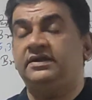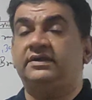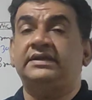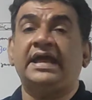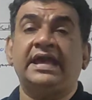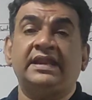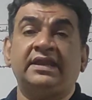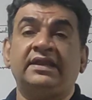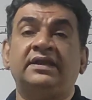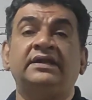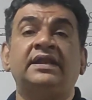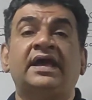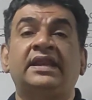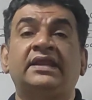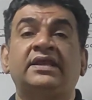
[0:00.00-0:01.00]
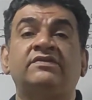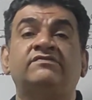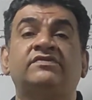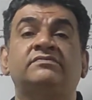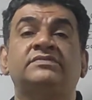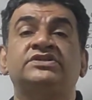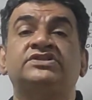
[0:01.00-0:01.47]
Direct, indirect
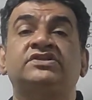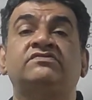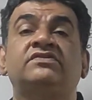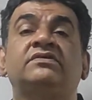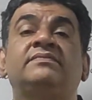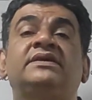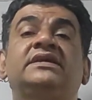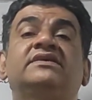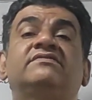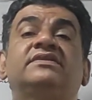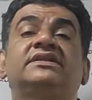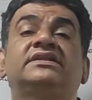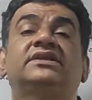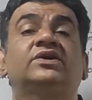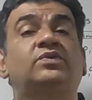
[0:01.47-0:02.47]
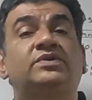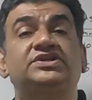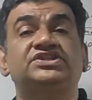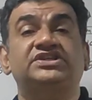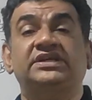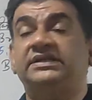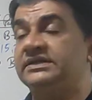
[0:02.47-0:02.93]
information will be given in the
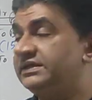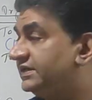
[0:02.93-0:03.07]
question.